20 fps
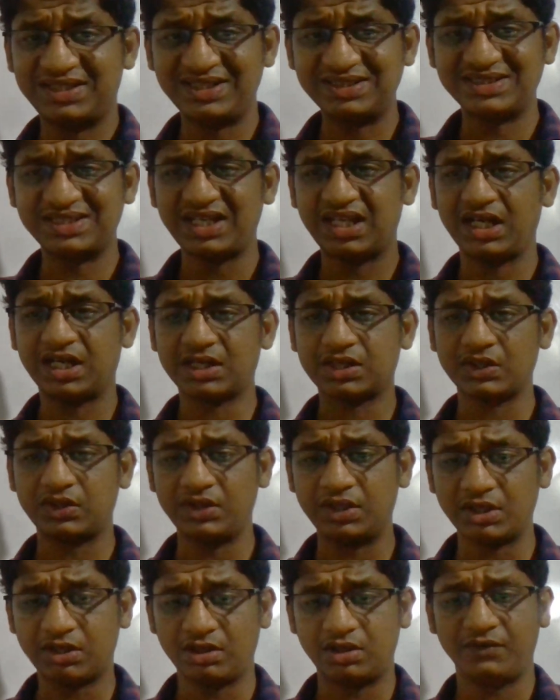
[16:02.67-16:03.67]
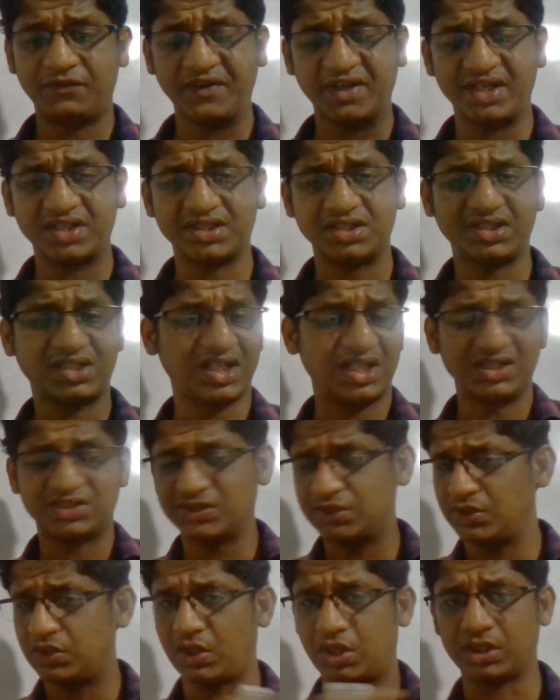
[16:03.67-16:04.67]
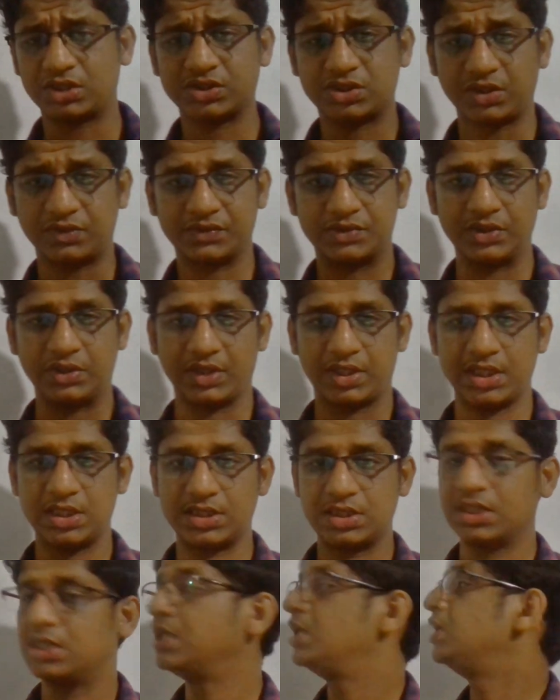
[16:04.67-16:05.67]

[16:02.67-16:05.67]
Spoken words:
this electronic configuration tells you lots of stories.